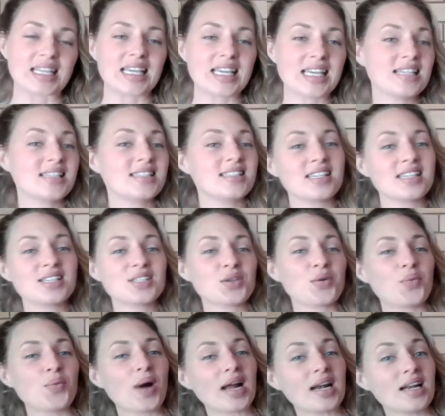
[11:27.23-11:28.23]
Is this a
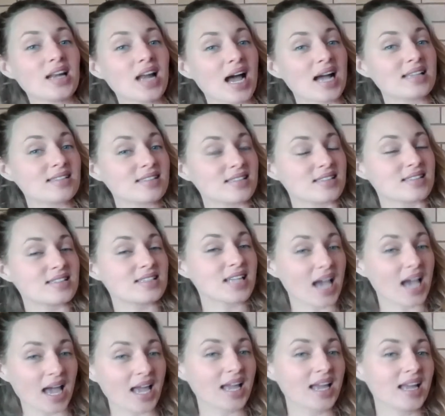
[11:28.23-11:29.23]
one-night
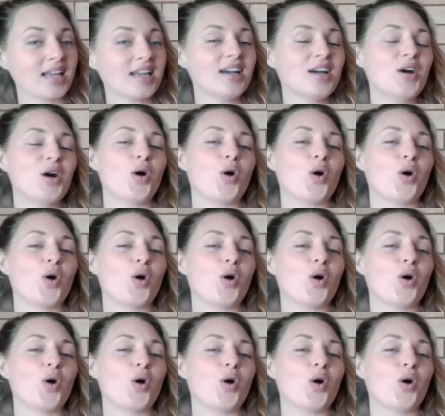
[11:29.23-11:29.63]
stay,